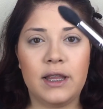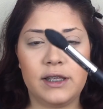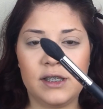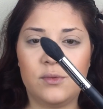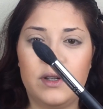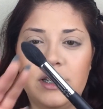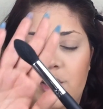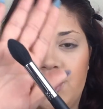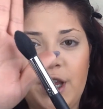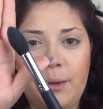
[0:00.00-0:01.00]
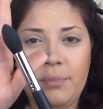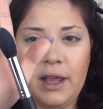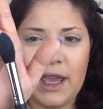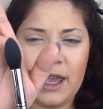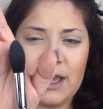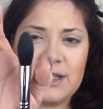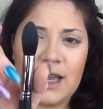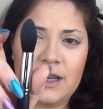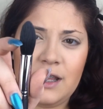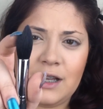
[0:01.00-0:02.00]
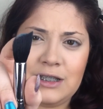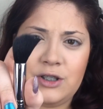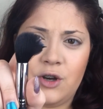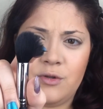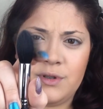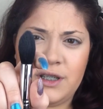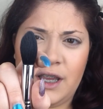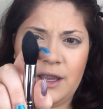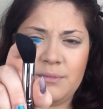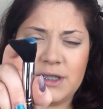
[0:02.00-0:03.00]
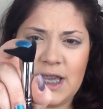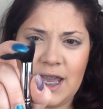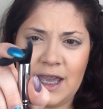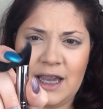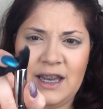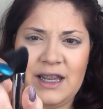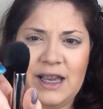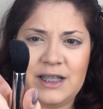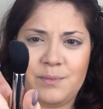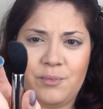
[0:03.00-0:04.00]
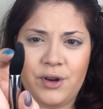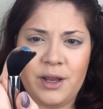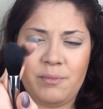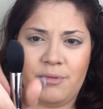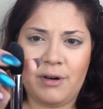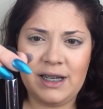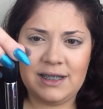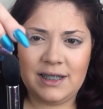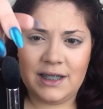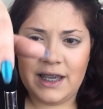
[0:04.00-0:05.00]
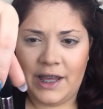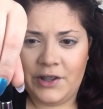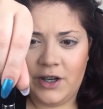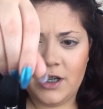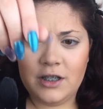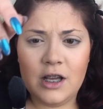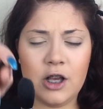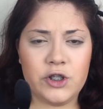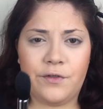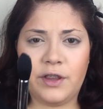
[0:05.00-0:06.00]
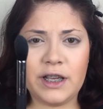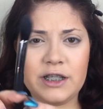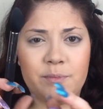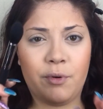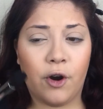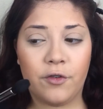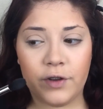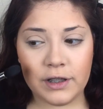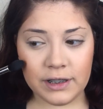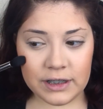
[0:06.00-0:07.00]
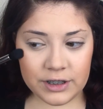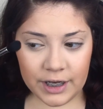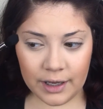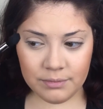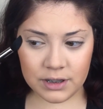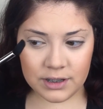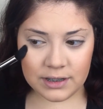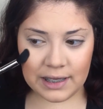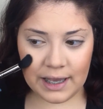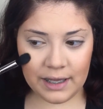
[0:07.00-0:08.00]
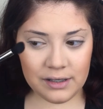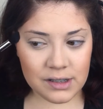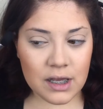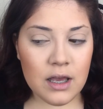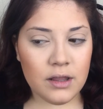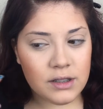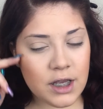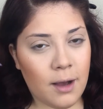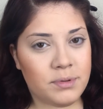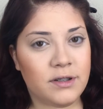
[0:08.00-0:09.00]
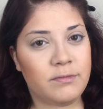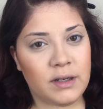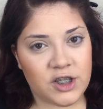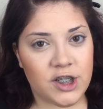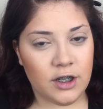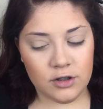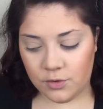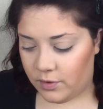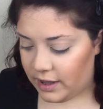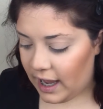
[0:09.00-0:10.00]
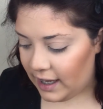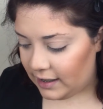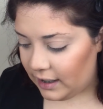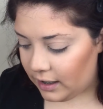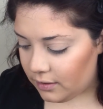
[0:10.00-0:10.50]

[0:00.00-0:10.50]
This is what it's shaped like. It's kind of like a dome shaped, and it's pretty pressed together. So I feel like it's perfectly shaped to just hit the tops of my cheeks with highlight.